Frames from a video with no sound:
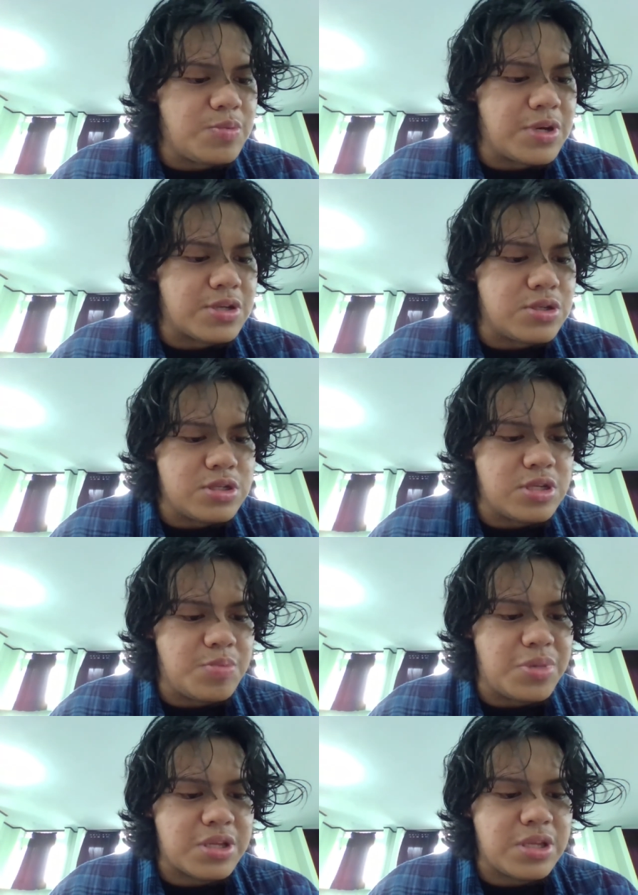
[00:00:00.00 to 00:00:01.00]
pictures
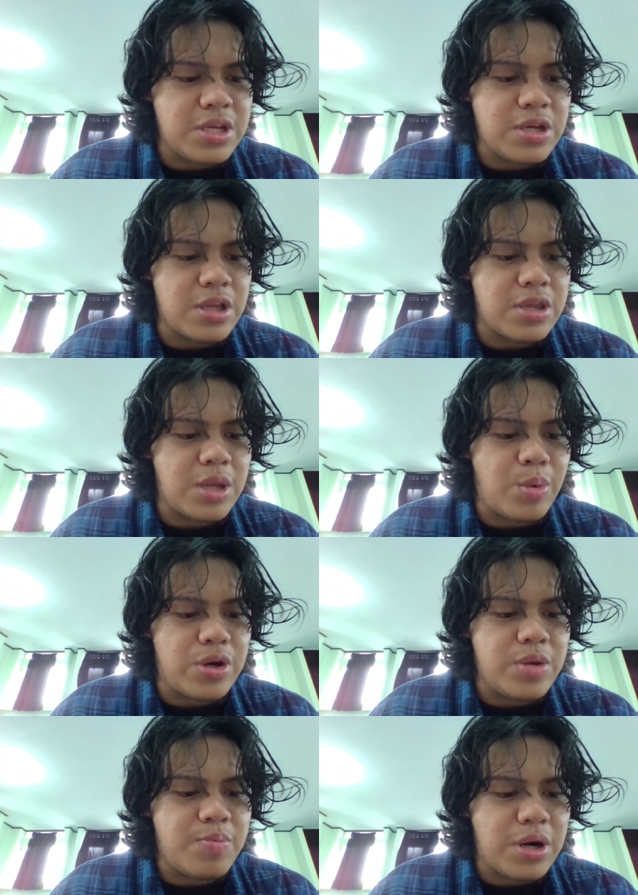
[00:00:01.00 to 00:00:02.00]
depicting the
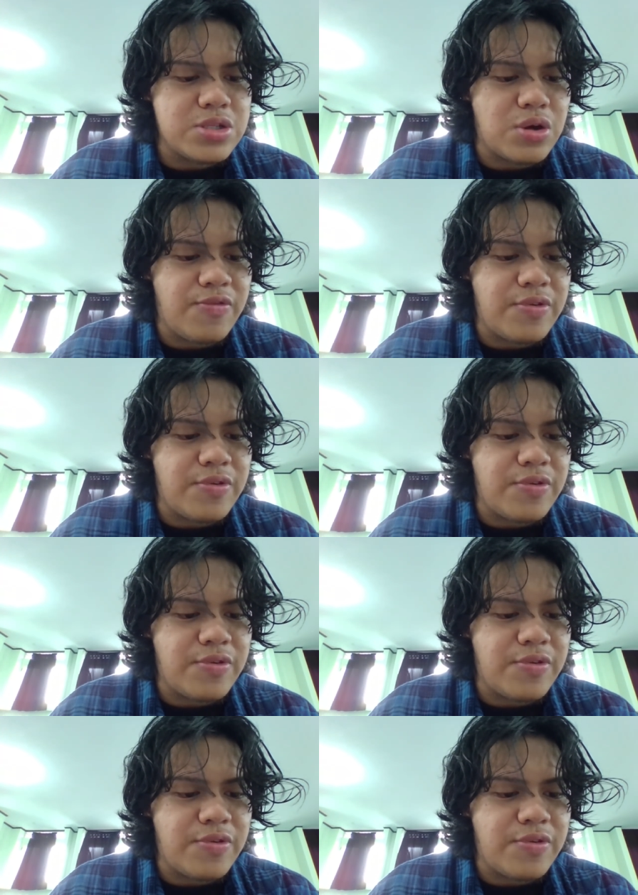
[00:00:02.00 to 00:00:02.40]
body parts of